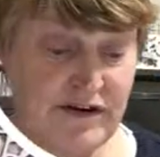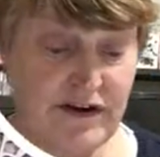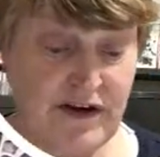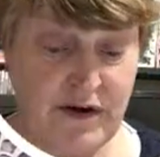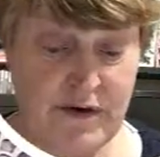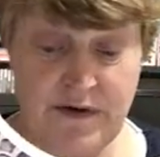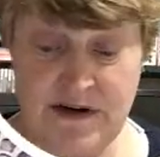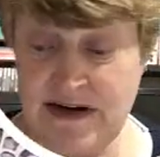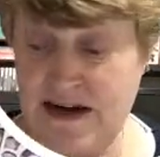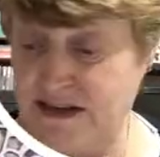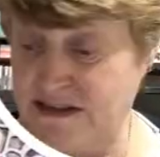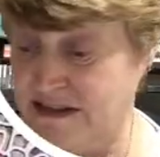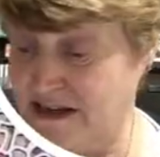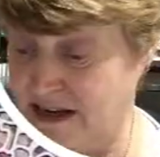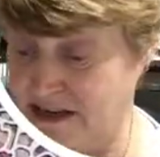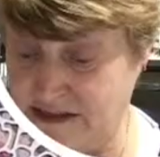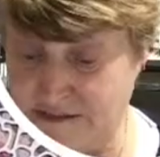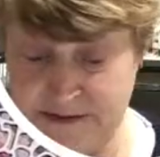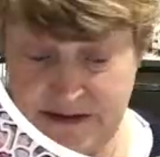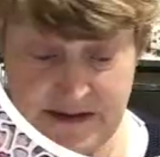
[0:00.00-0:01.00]
doke, let's
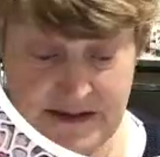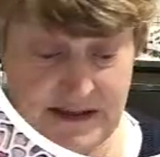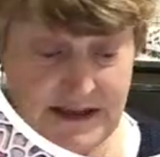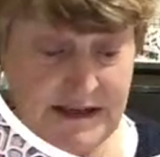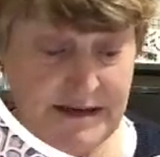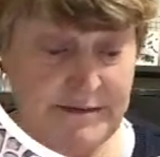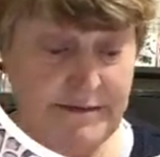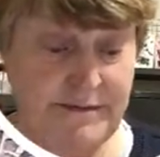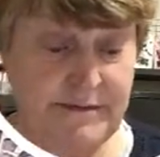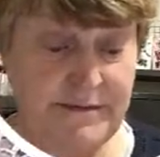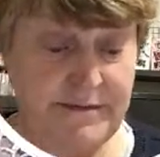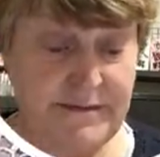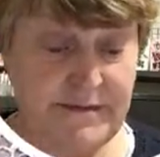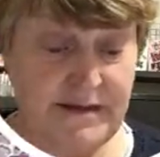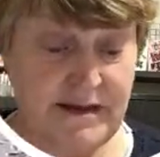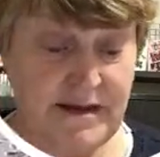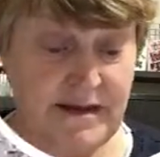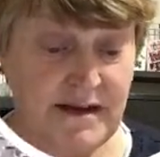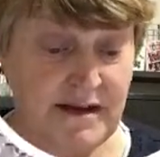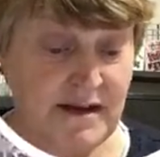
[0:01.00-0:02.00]
get busy.
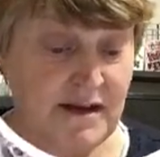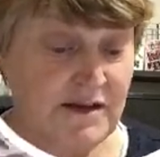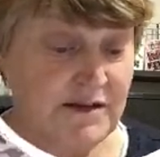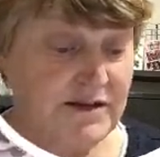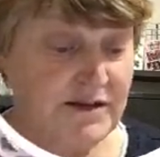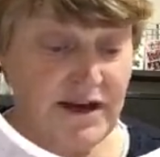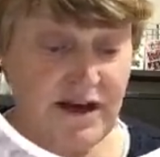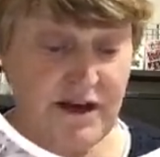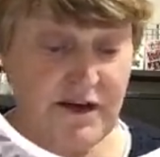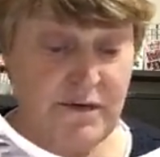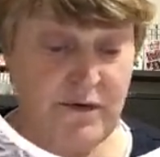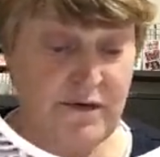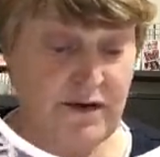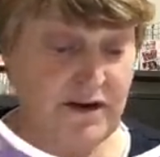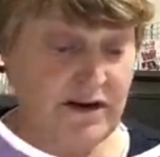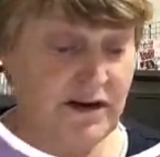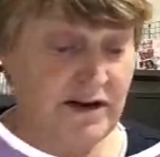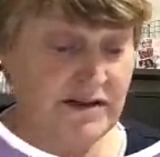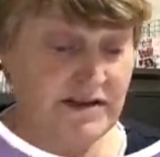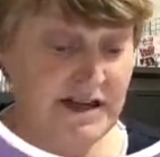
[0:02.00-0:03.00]
So we're
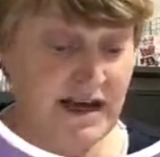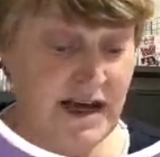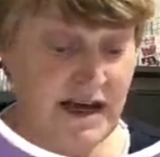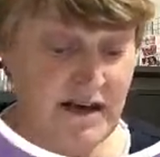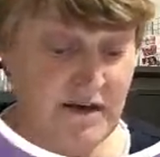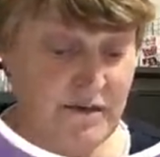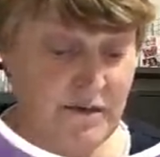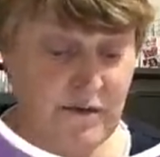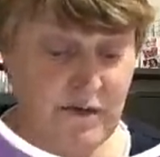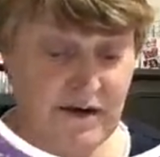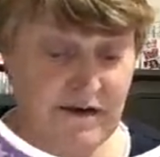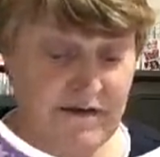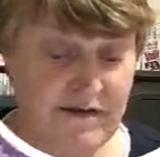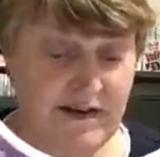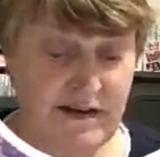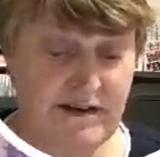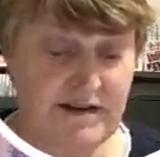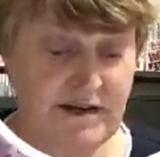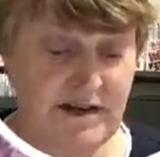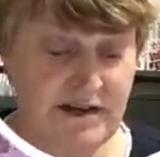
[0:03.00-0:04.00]
going to take one of
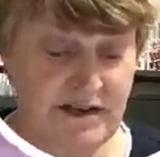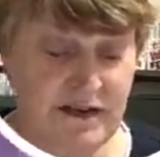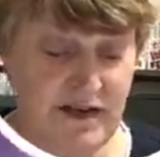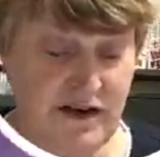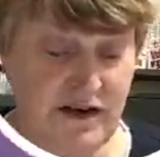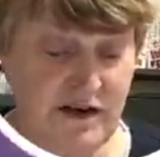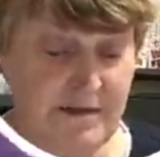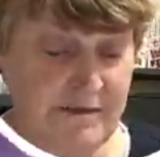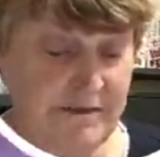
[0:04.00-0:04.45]
these at a time.